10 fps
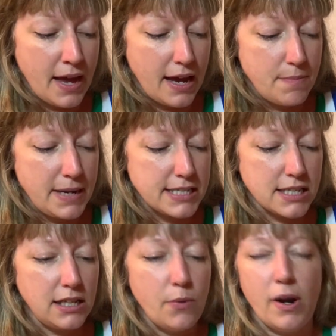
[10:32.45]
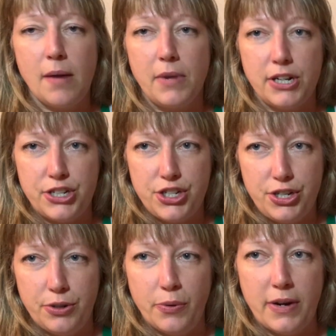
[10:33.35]
and basically what I'm going to
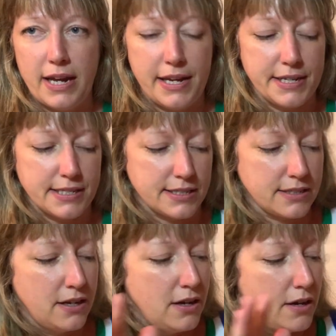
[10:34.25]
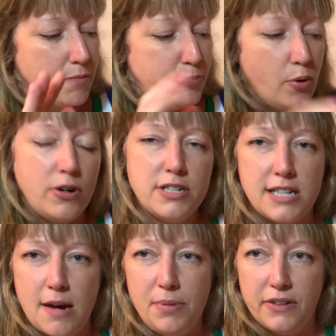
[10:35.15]
do is pour a
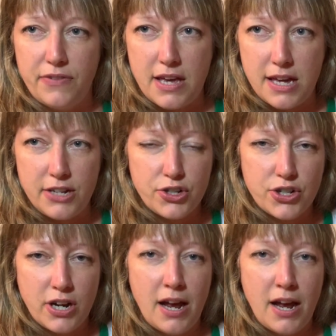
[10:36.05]
sample of each,